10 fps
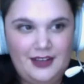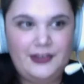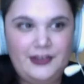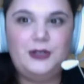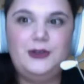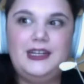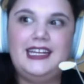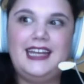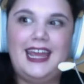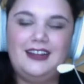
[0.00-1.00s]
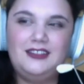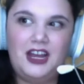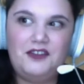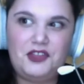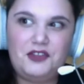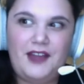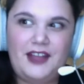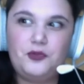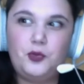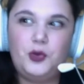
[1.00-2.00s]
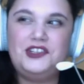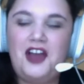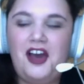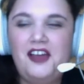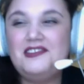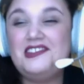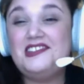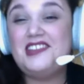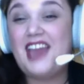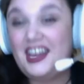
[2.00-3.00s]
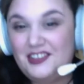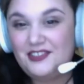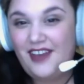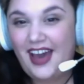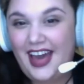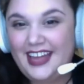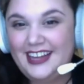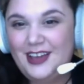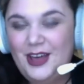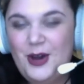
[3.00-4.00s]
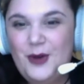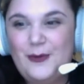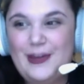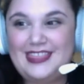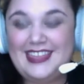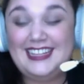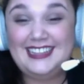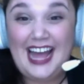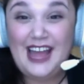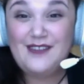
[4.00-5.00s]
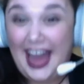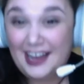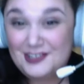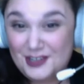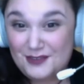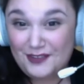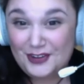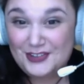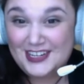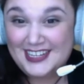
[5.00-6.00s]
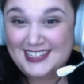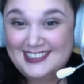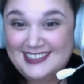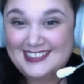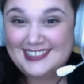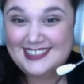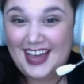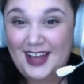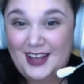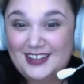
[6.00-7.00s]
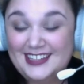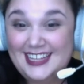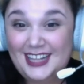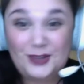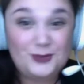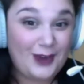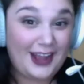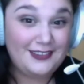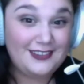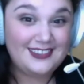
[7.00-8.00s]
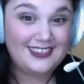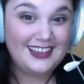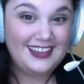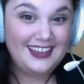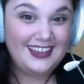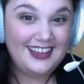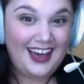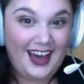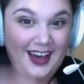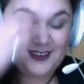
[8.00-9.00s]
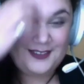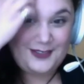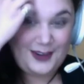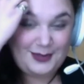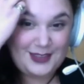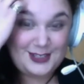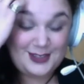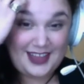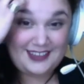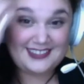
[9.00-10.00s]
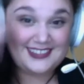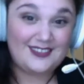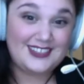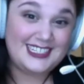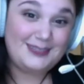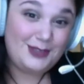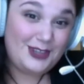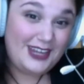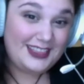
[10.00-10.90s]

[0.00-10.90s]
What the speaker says: included and a lot of other fans were not satisfied with the live action version's yellow dress from the 2017 Beauty and the